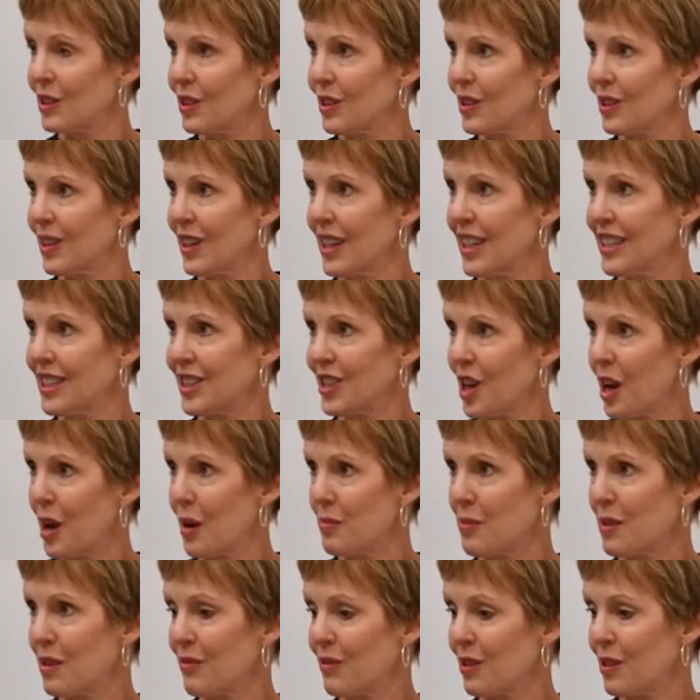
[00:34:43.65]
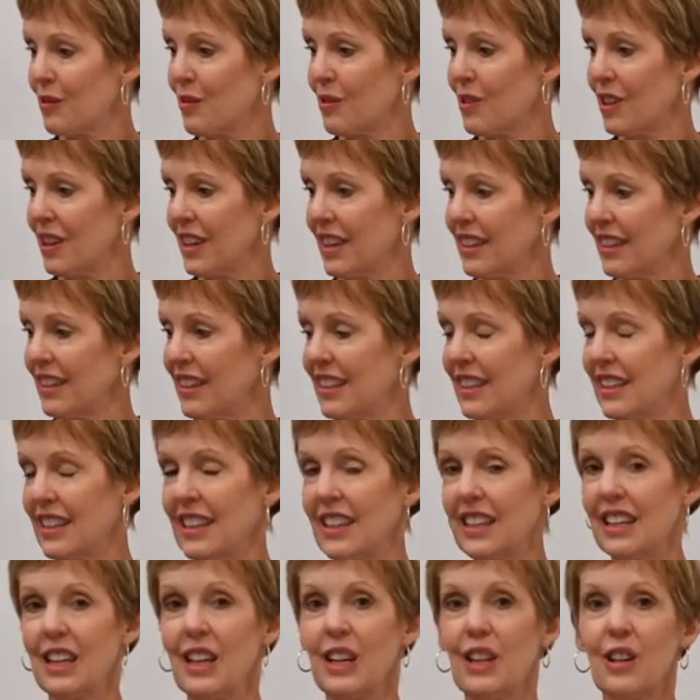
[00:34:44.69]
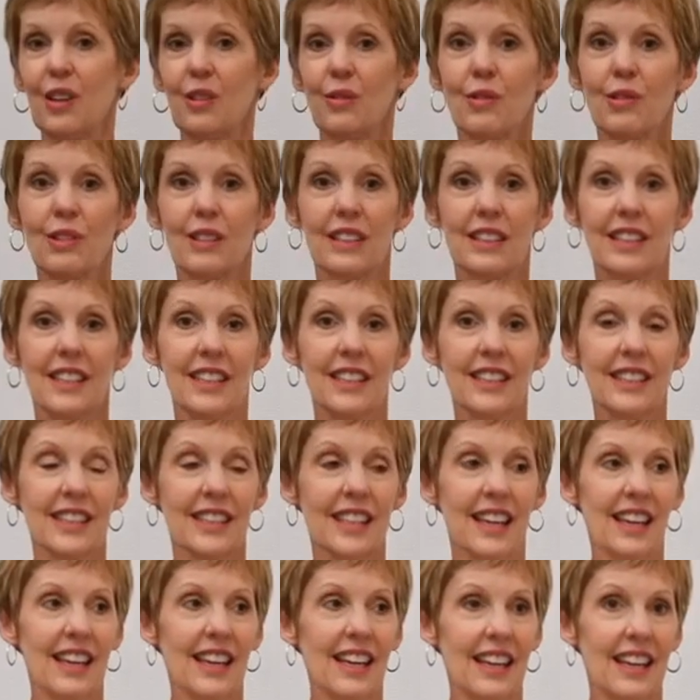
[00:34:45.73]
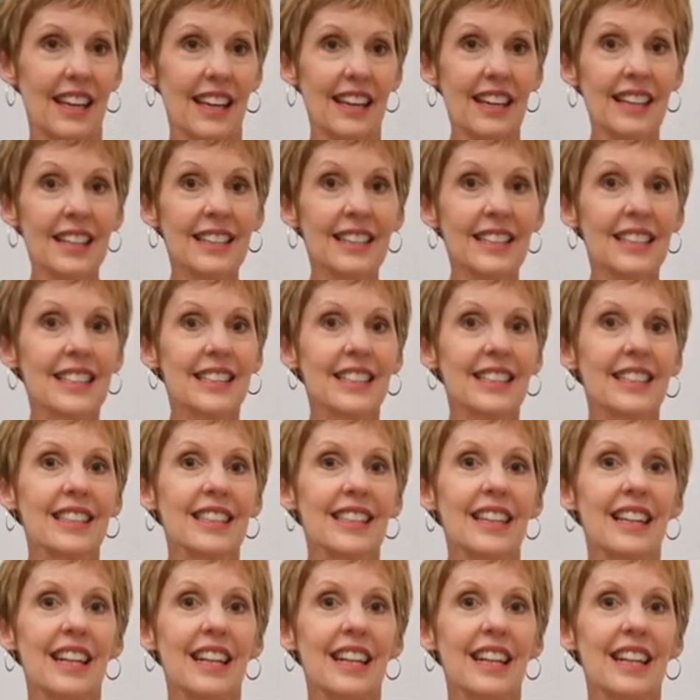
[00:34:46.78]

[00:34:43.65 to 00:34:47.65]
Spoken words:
Great job, everyone. Release the hands,